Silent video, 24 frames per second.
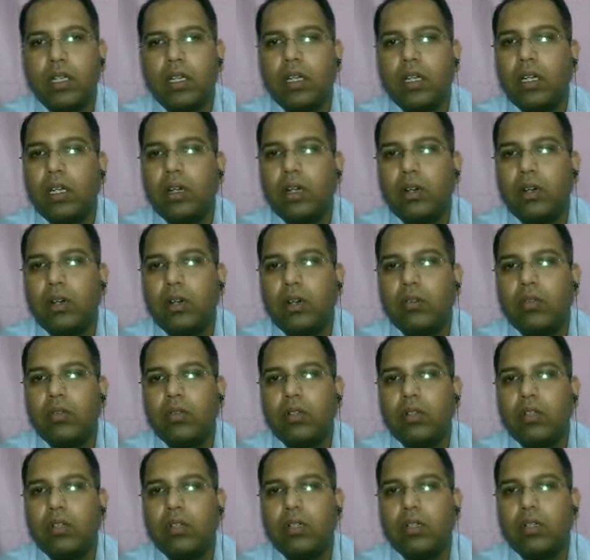of
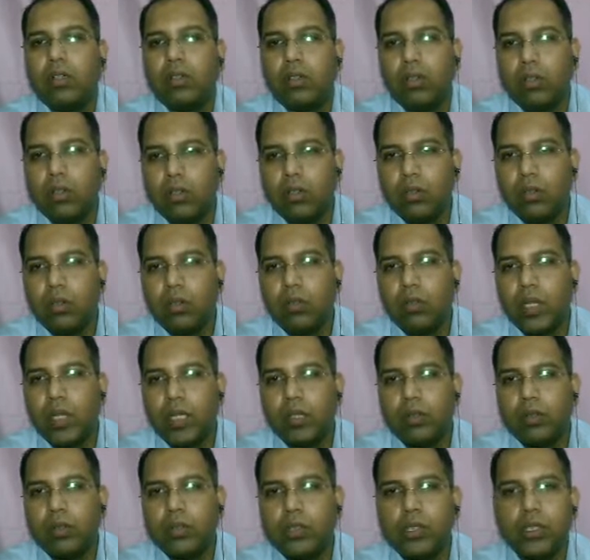
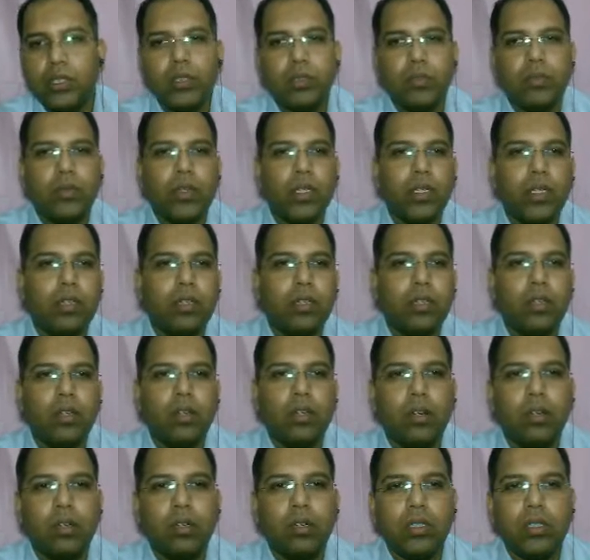onychomycosis when
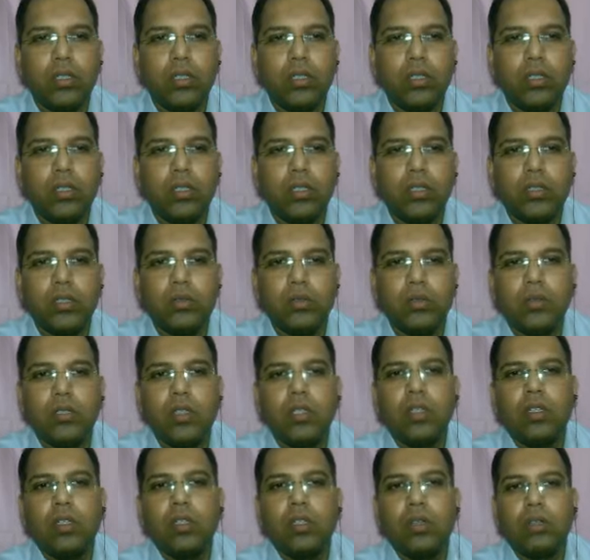long-term
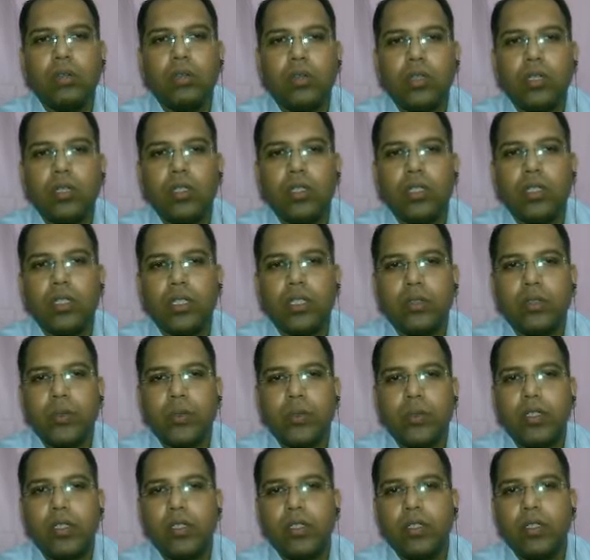oral
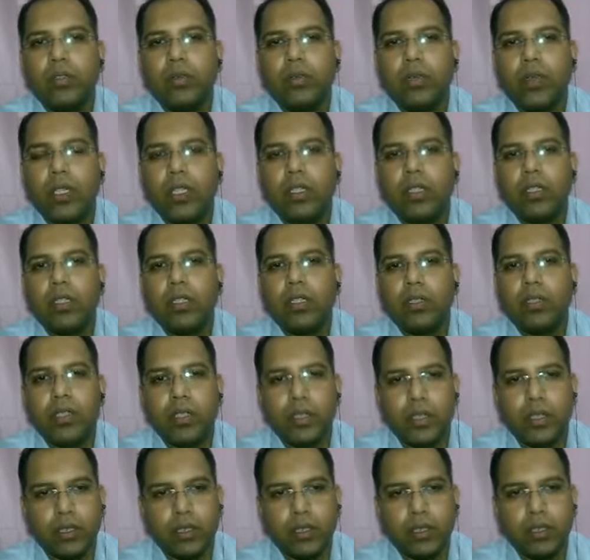therapy is being
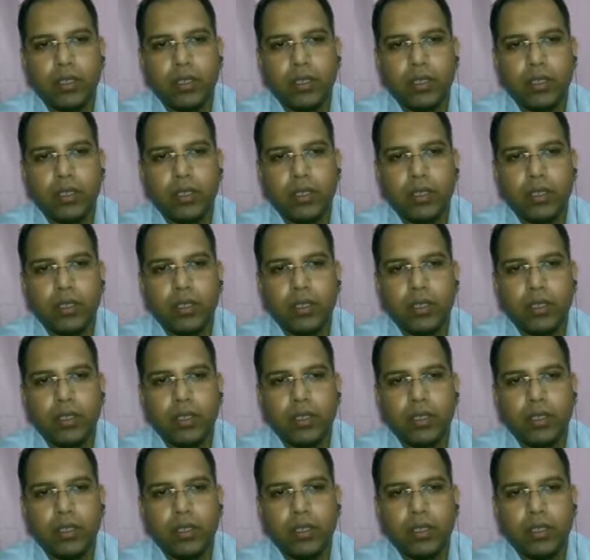considered.